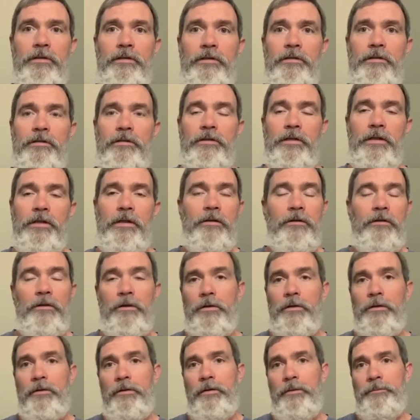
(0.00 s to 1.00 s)
uh,
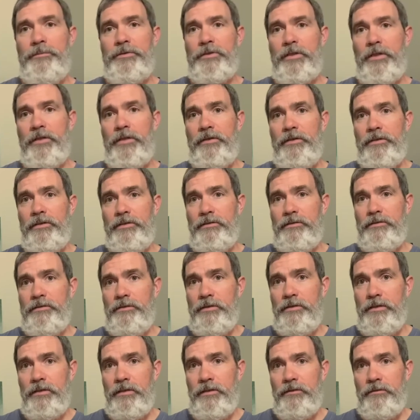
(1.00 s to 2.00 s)
or I'm sorry, the,
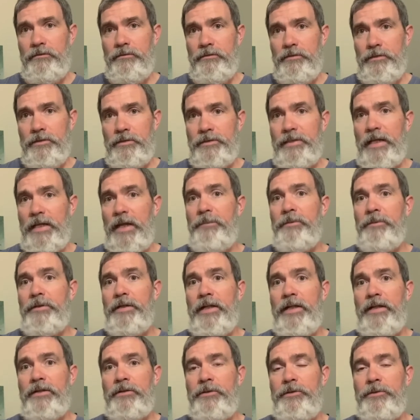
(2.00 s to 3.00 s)
the, the
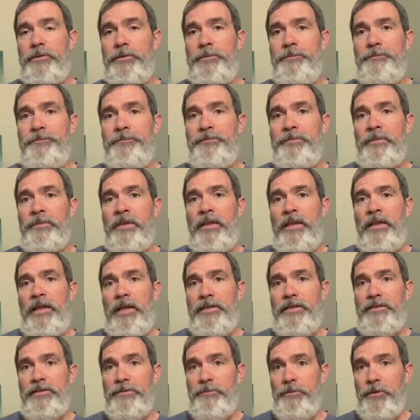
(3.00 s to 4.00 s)
tabernacle
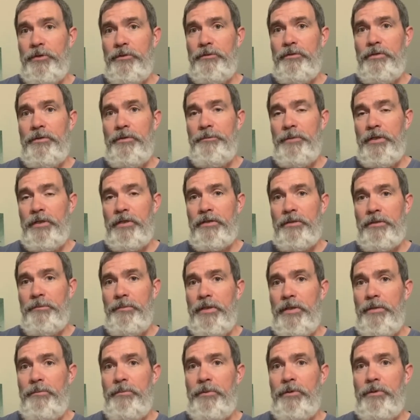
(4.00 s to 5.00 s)
as it moved among the
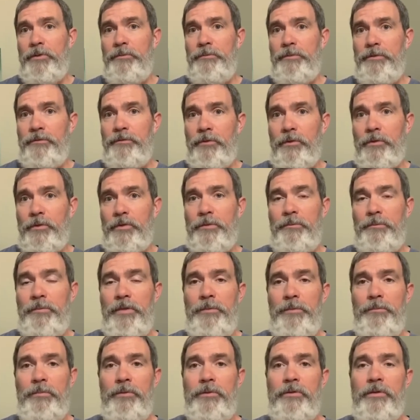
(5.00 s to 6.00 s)
people, before the
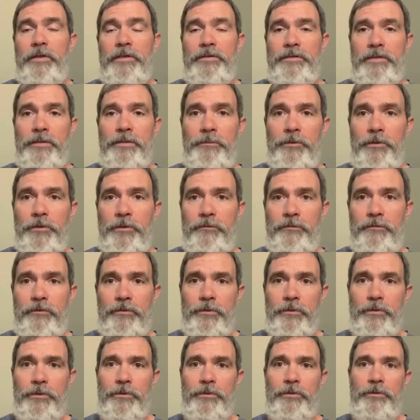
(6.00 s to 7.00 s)
people, as they moved
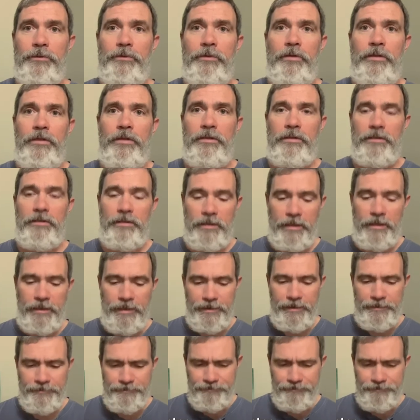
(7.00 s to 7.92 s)
through the land.